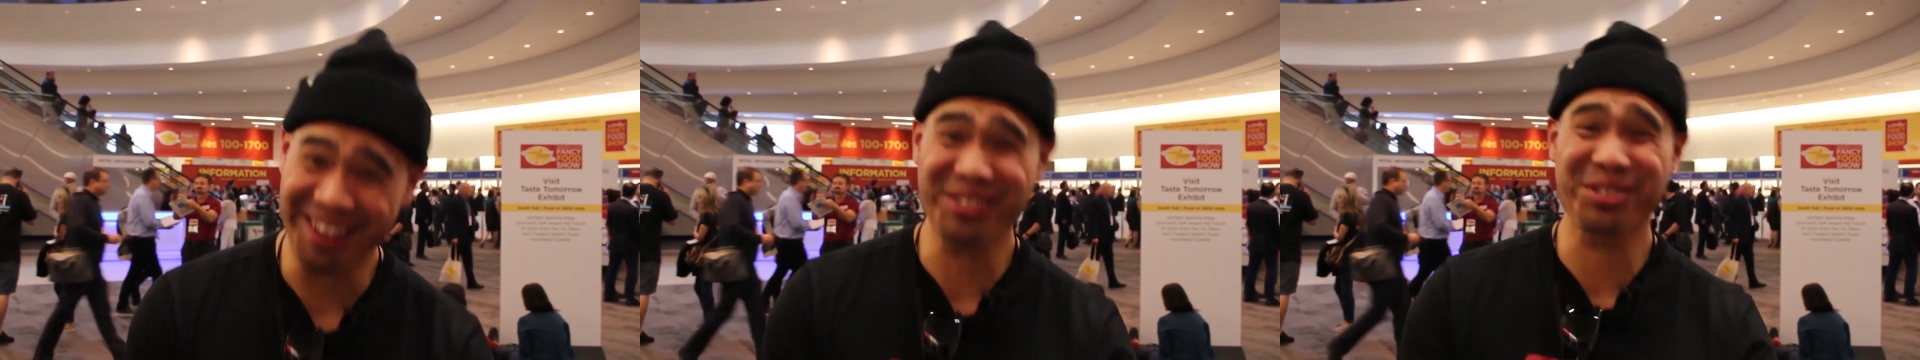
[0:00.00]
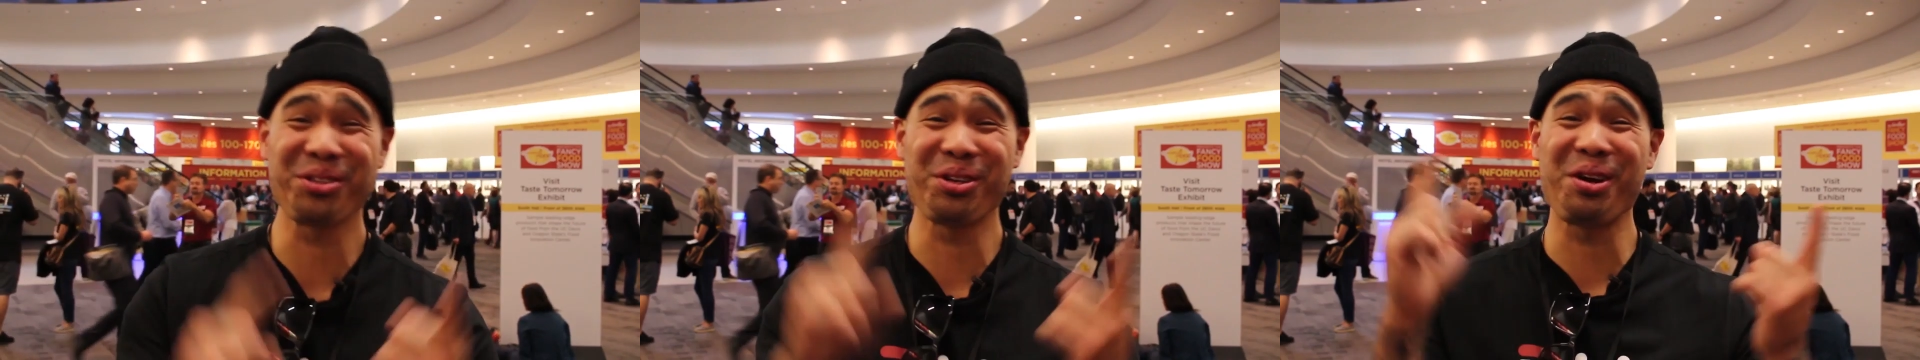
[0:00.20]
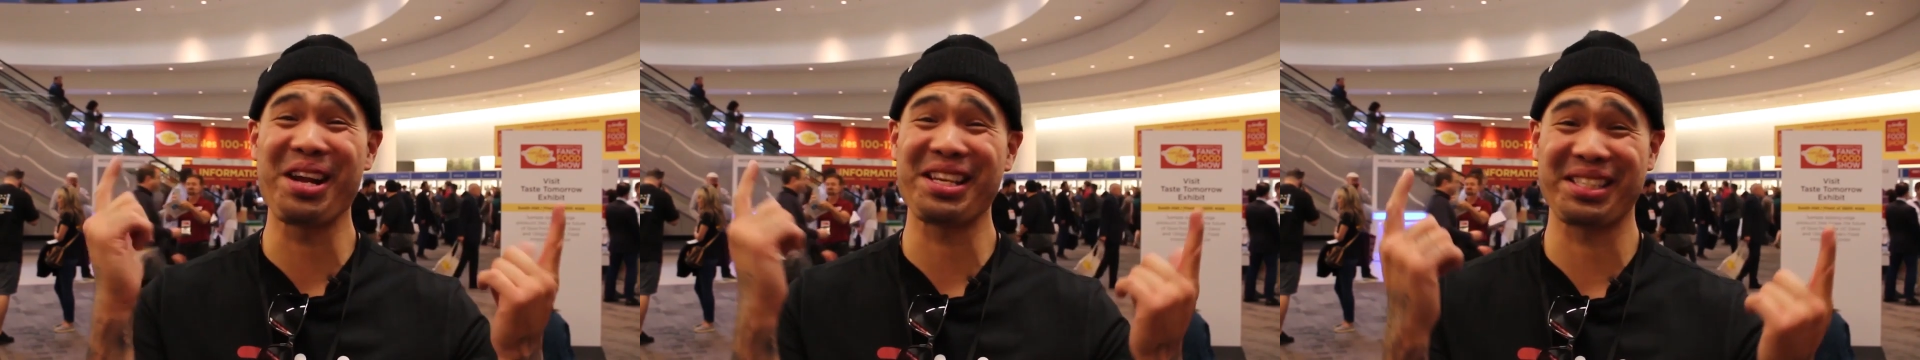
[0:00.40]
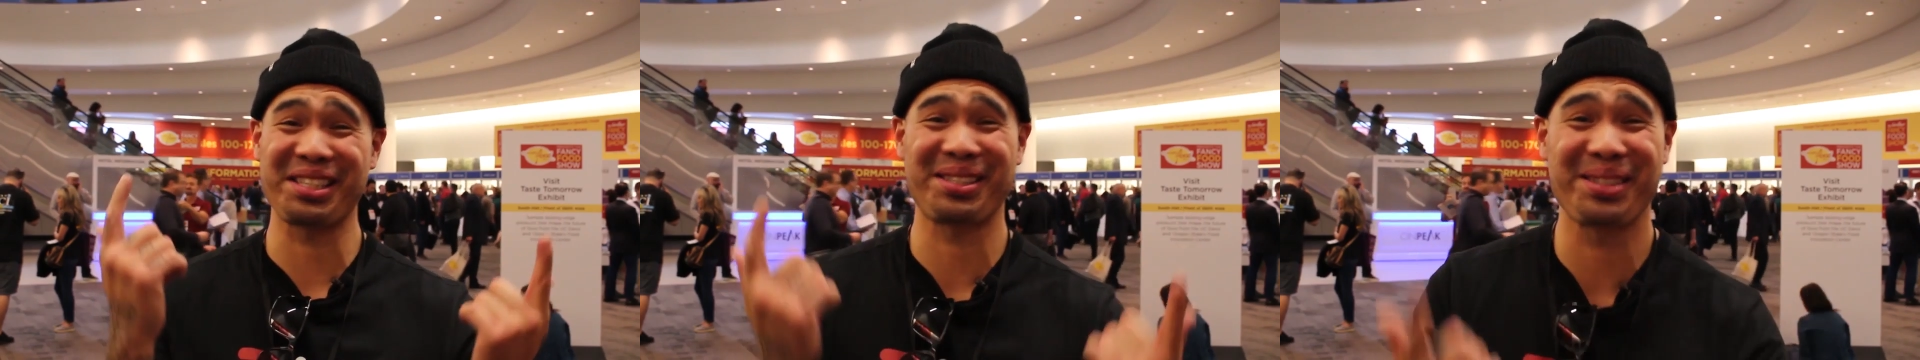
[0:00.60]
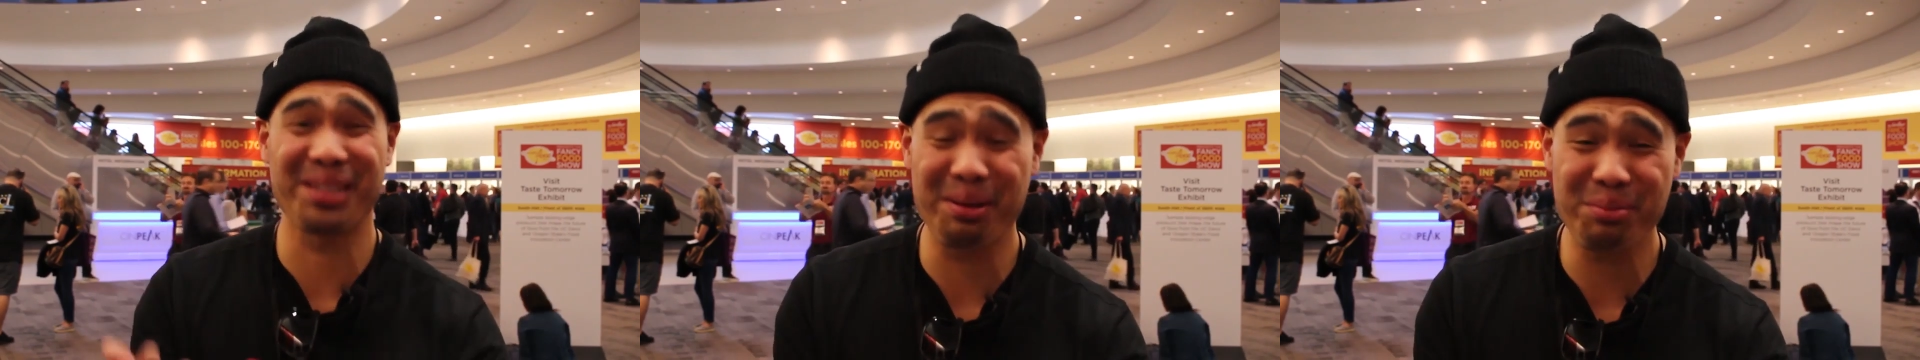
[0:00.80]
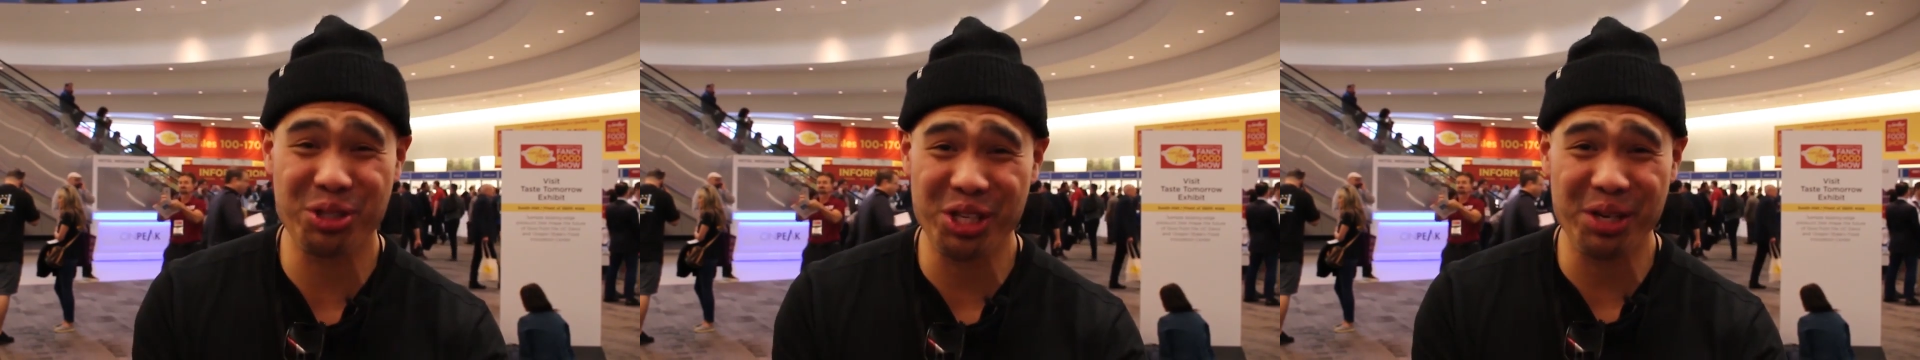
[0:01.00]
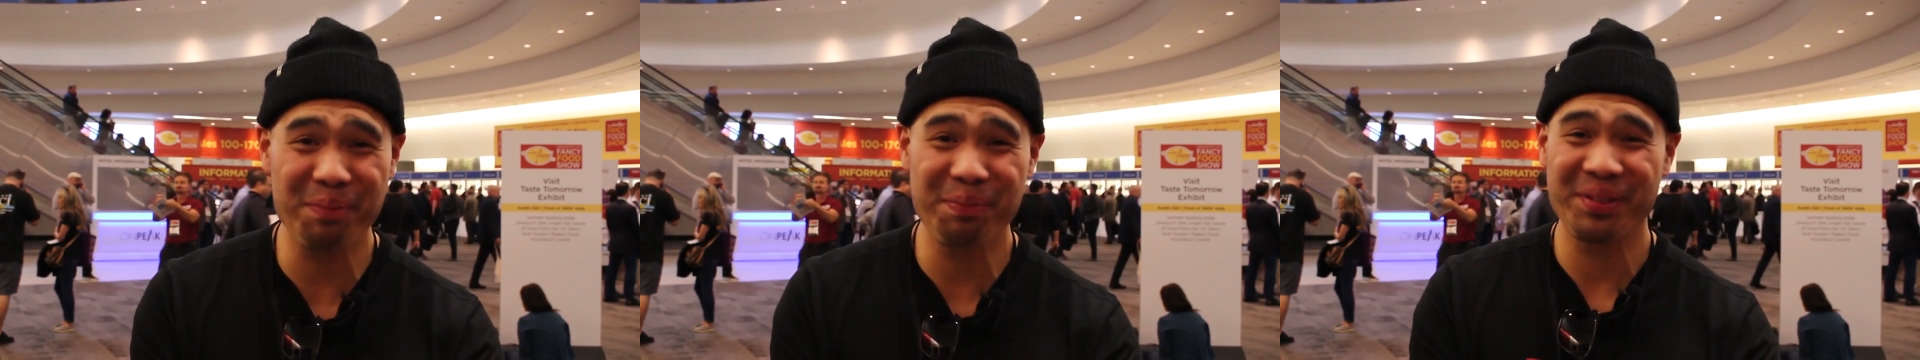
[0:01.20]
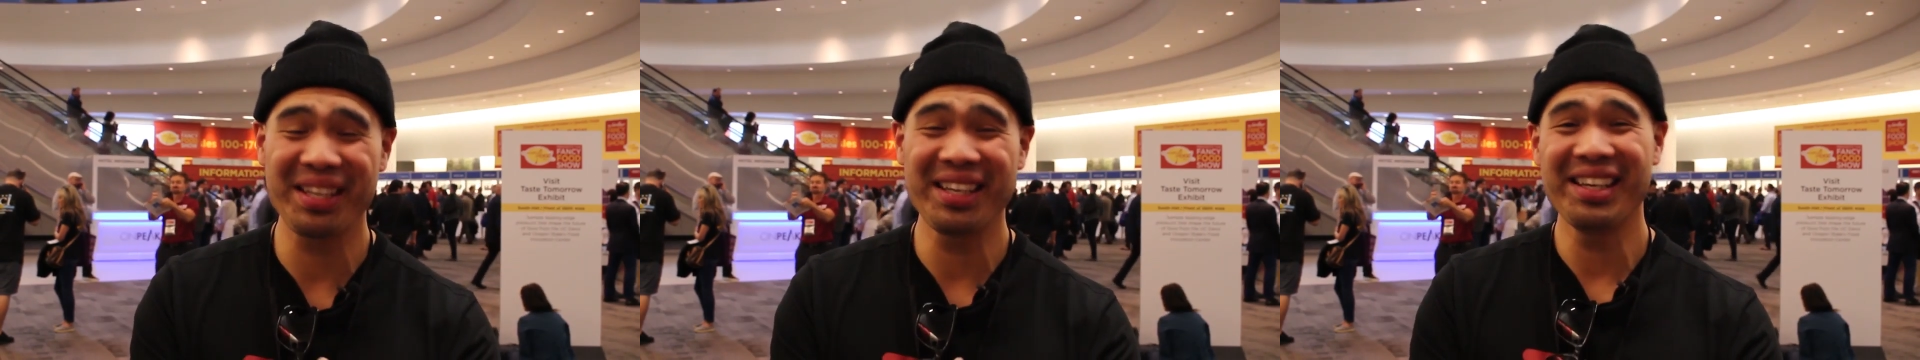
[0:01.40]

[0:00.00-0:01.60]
also known as a Slim Jim,